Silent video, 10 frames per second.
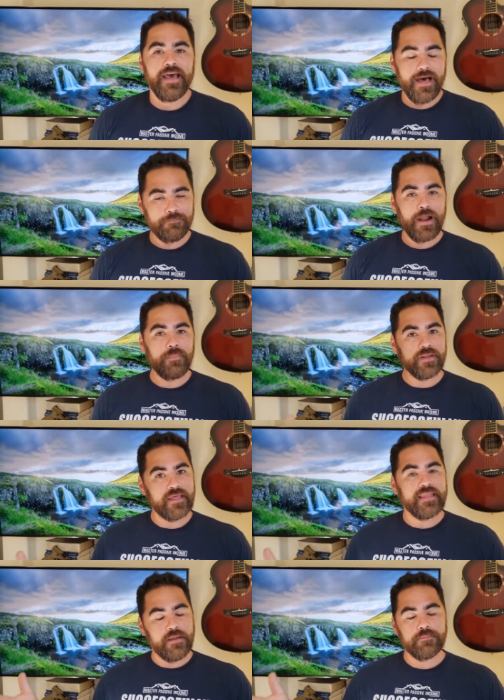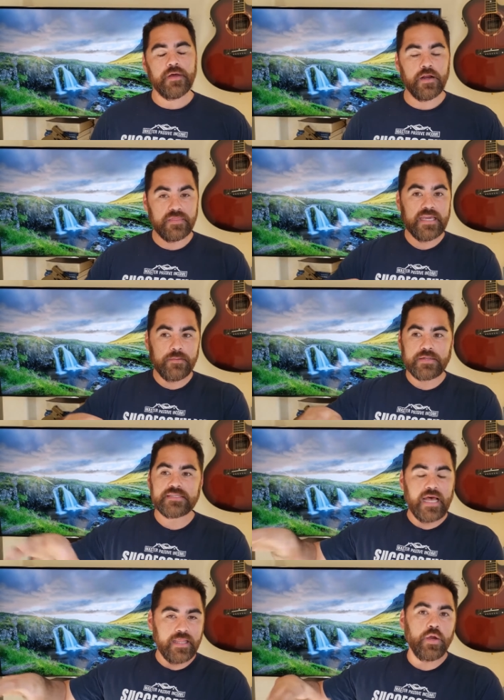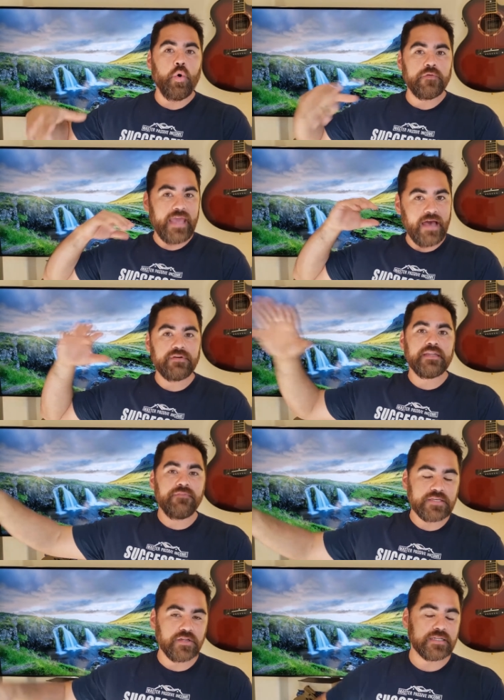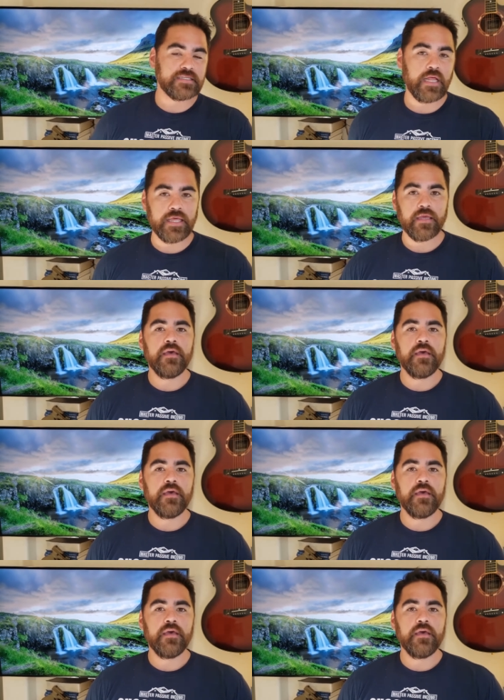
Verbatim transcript: a property that they are thinking about selling, or they have an investor that's selling.